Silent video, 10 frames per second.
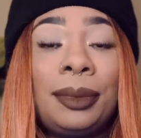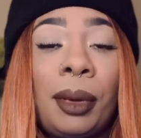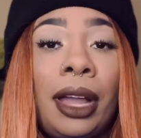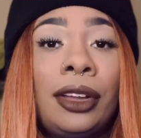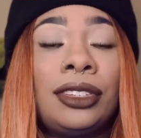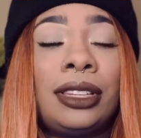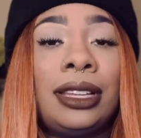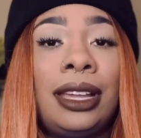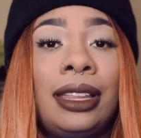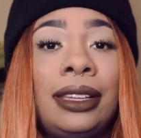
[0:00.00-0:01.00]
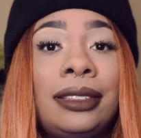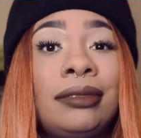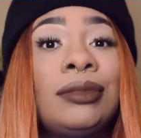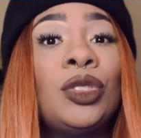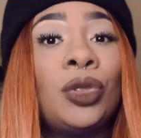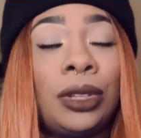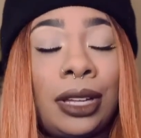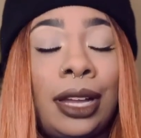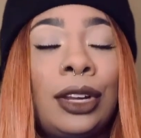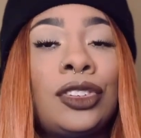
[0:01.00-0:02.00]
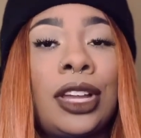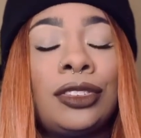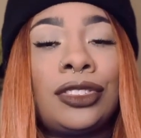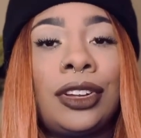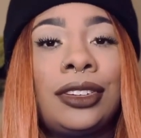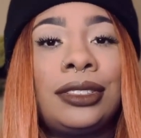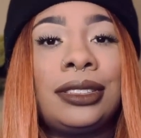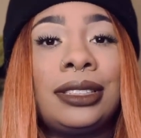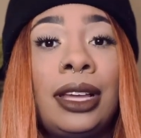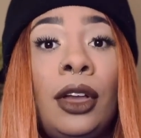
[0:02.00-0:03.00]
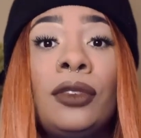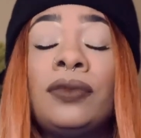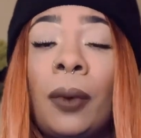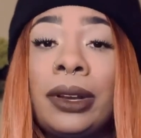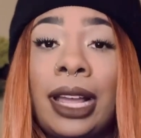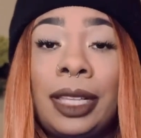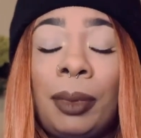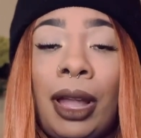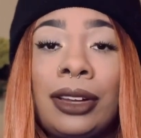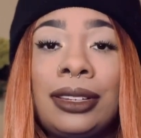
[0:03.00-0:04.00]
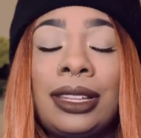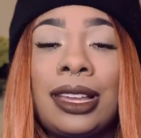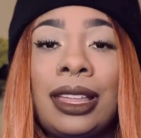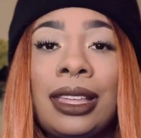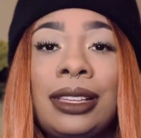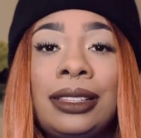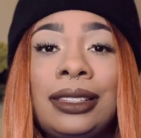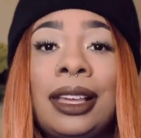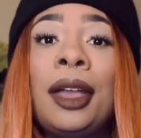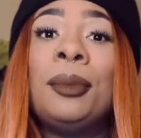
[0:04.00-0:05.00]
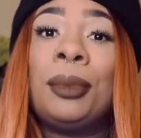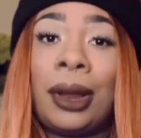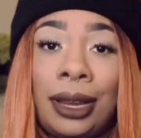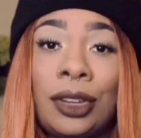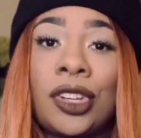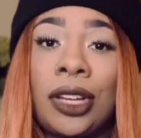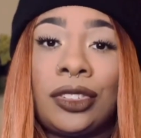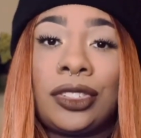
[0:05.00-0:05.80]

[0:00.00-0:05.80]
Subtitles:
prior to the killing, Juliana changed hers. 4 days prior to the killings, Brenden changed